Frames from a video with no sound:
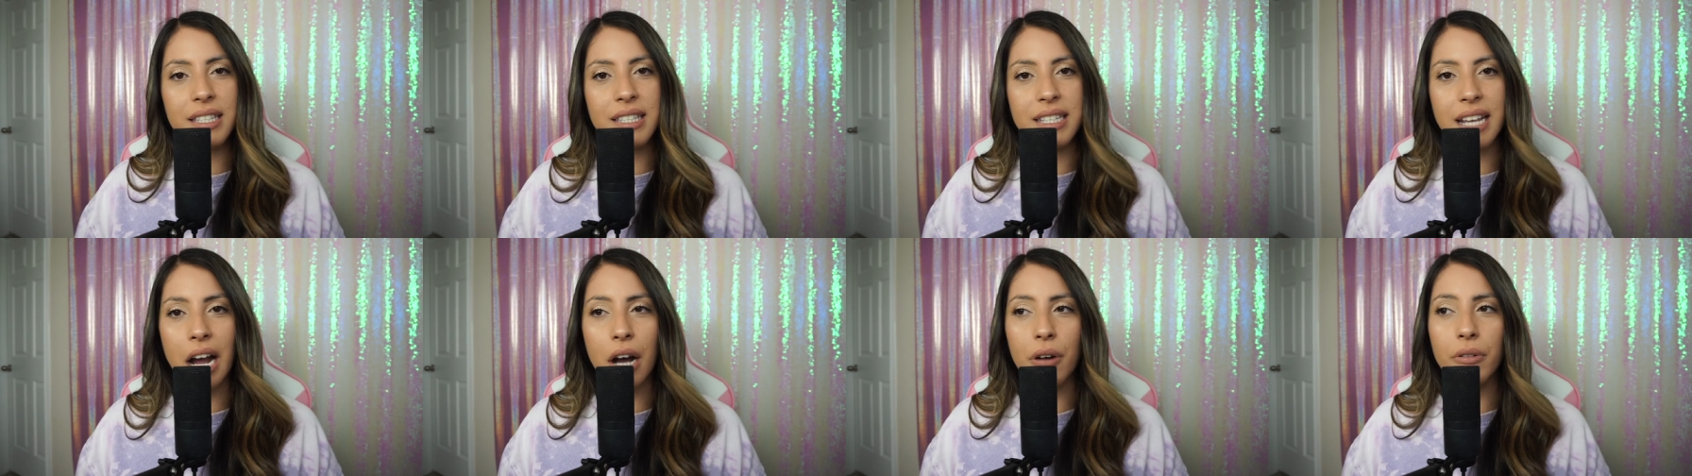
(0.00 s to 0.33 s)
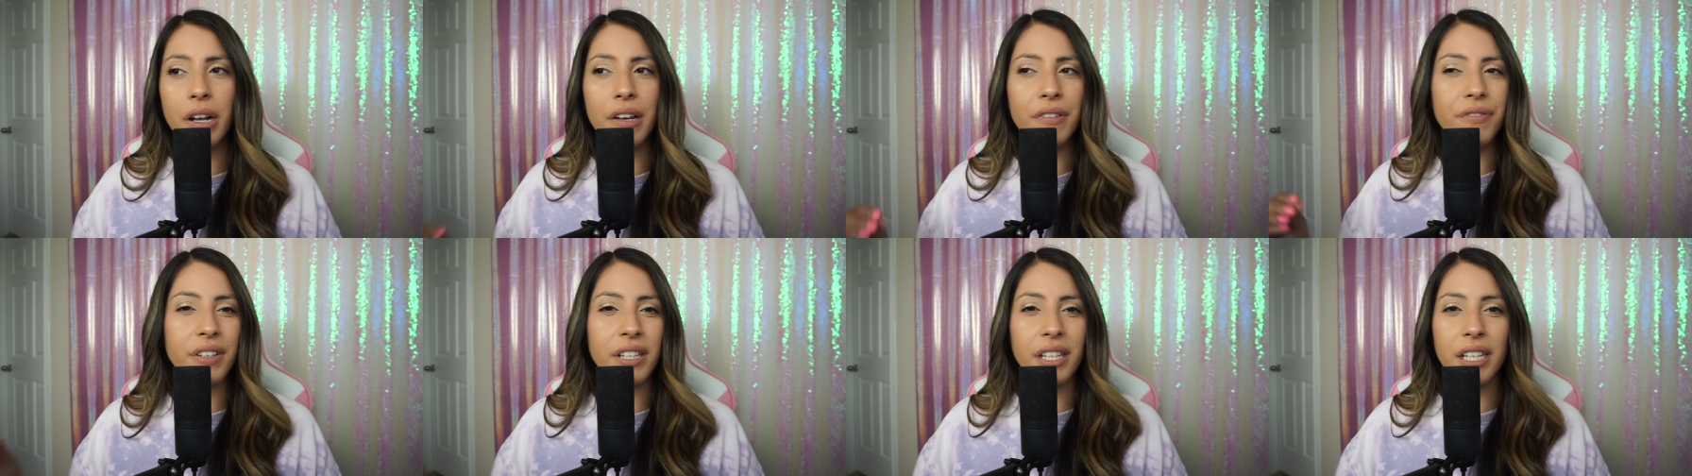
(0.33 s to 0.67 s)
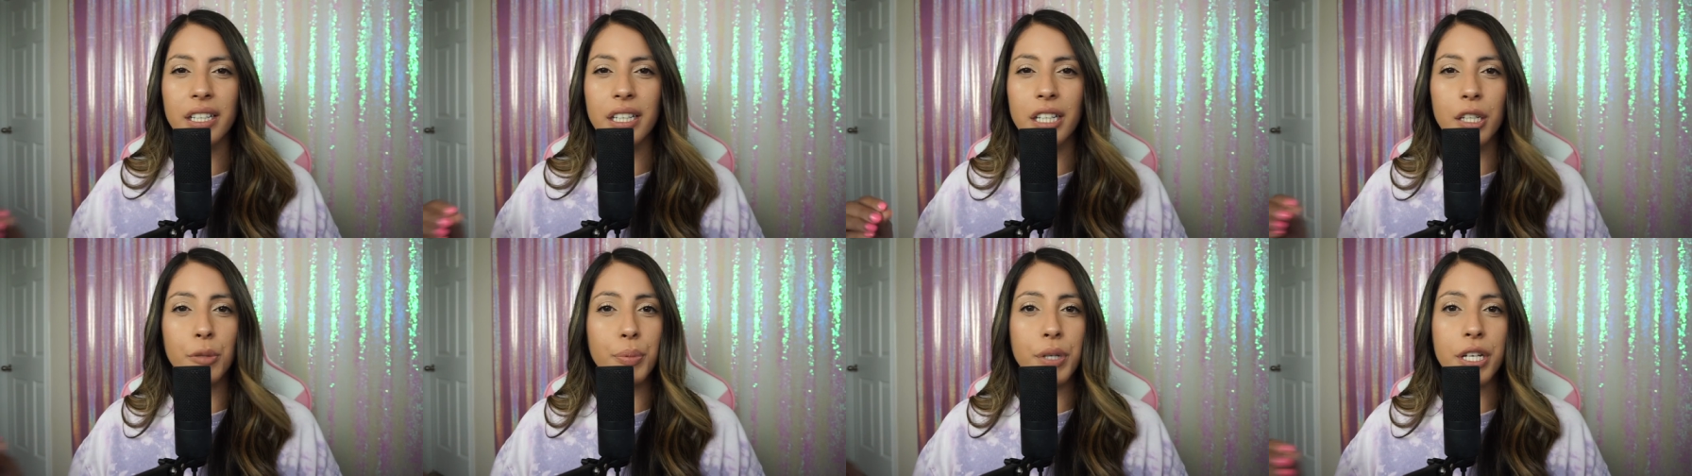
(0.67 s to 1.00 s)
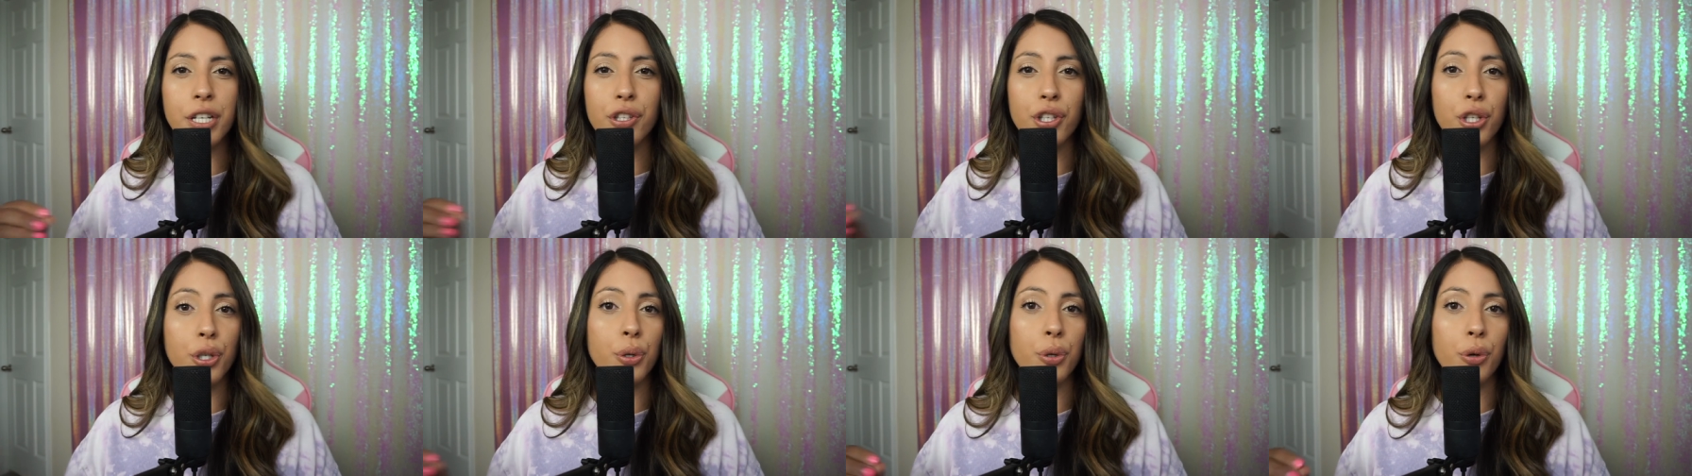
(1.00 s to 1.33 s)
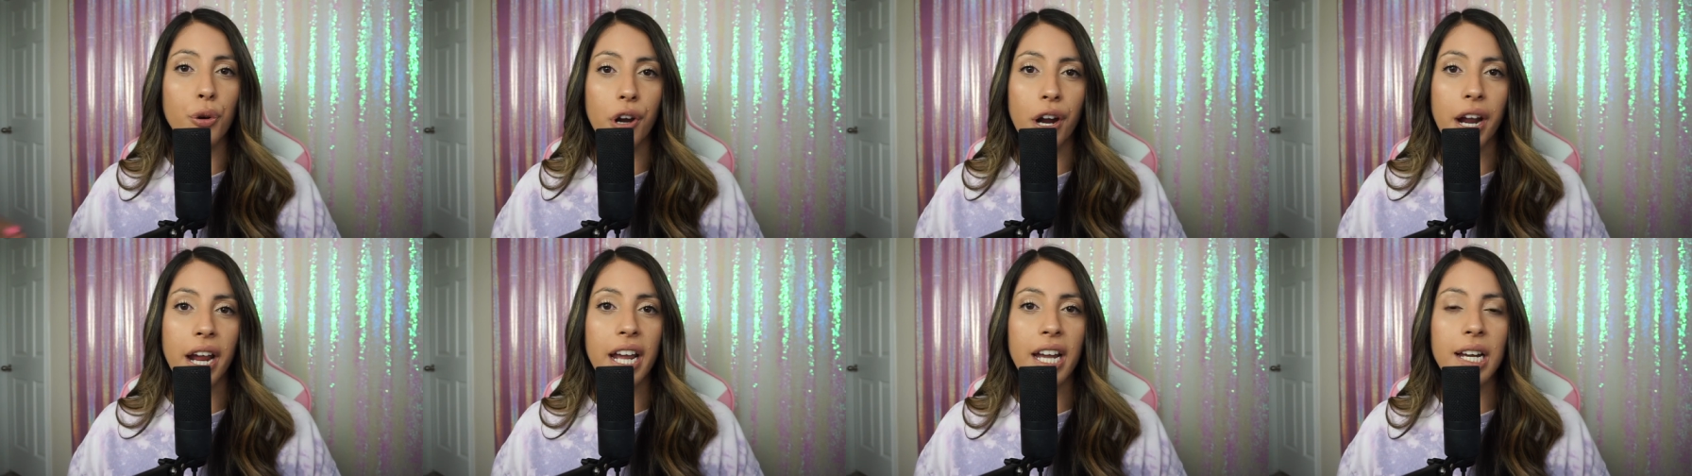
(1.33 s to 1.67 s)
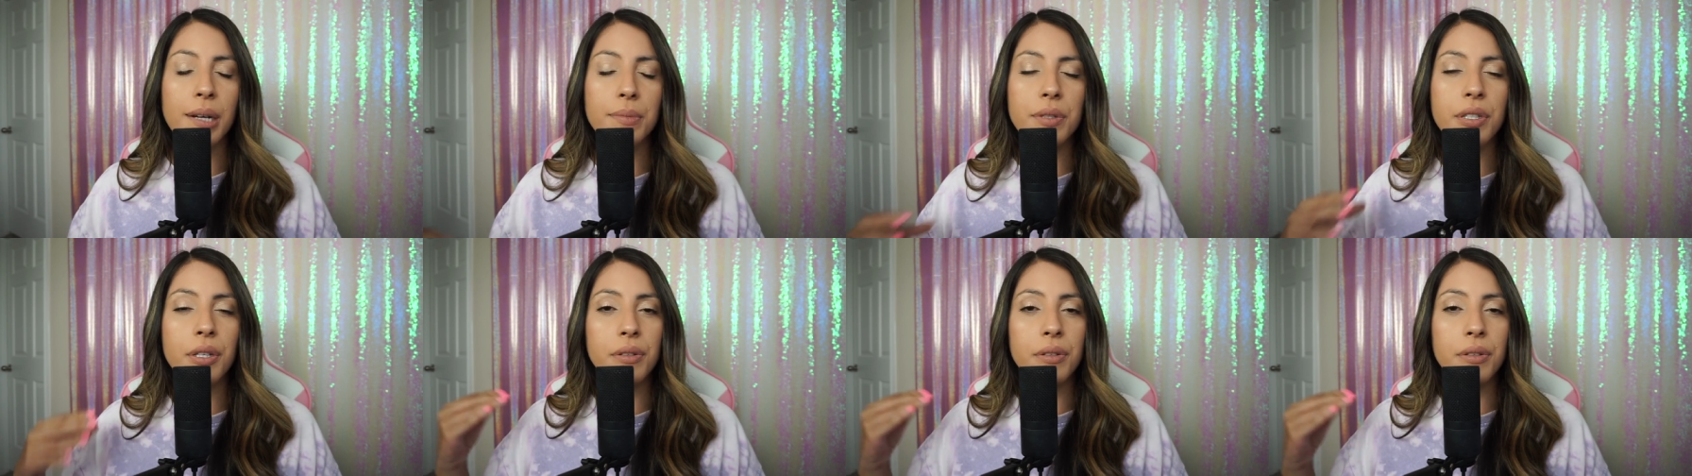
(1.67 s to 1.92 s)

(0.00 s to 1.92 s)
down, I feel like it'd be too cramped.